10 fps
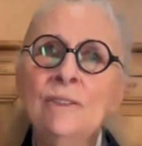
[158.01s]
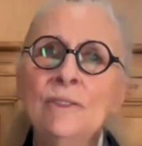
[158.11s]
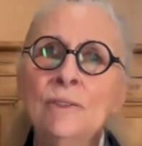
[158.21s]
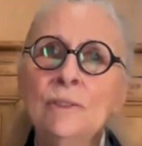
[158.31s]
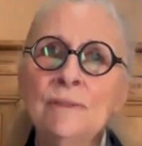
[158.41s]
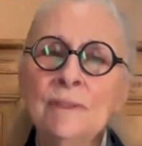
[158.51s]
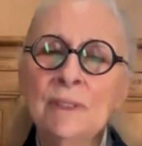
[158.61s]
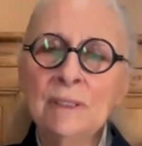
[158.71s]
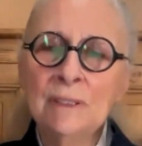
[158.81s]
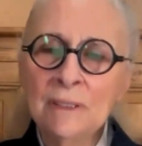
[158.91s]
sort of
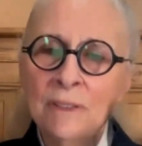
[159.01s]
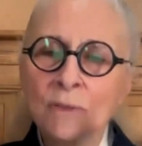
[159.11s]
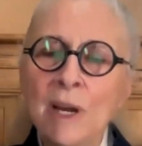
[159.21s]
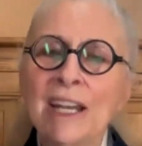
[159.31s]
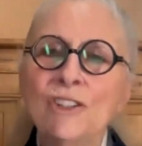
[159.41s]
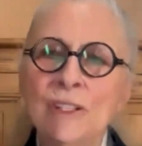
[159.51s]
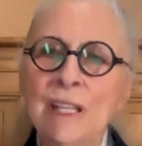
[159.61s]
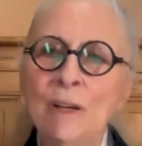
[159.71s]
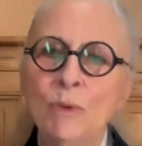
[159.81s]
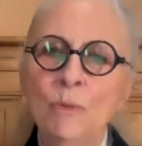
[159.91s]
the direction
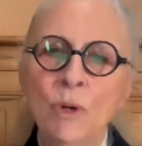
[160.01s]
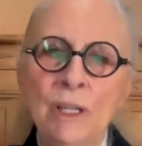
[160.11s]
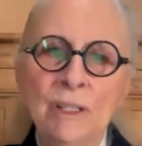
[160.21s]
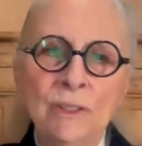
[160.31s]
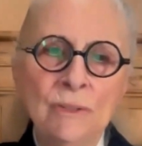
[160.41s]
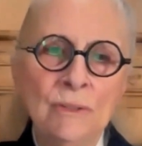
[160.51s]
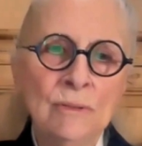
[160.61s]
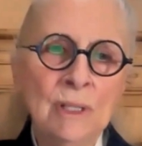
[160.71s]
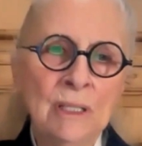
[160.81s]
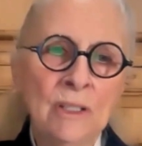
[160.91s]
that we want
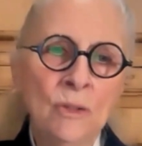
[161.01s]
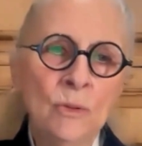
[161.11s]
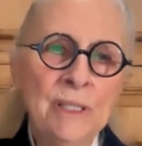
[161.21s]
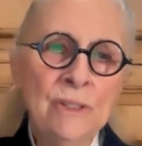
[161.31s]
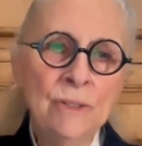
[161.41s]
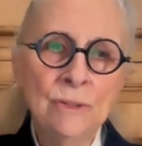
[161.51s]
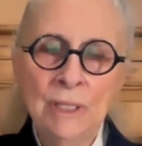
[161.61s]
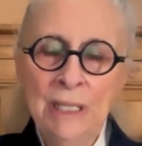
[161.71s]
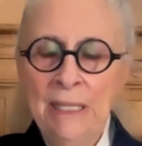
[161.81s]
to go into.